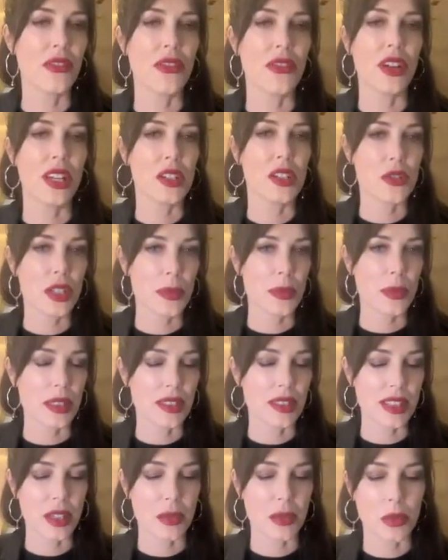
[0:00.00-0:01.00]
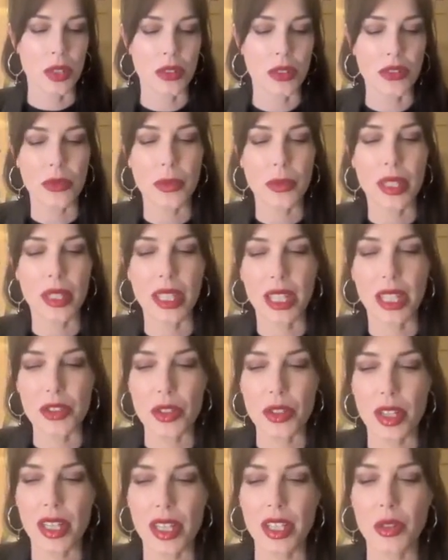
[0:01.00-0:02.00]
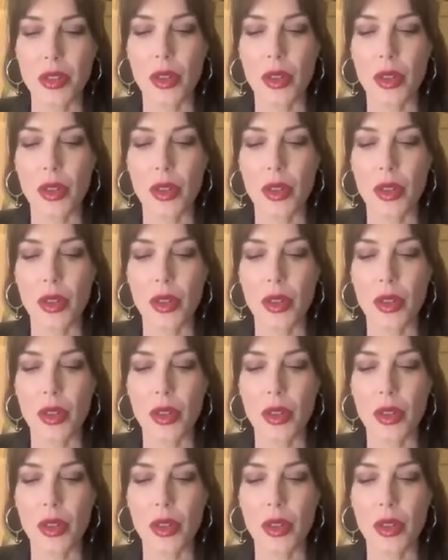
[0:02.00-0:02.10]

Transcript: find treatments that worked for me. I tried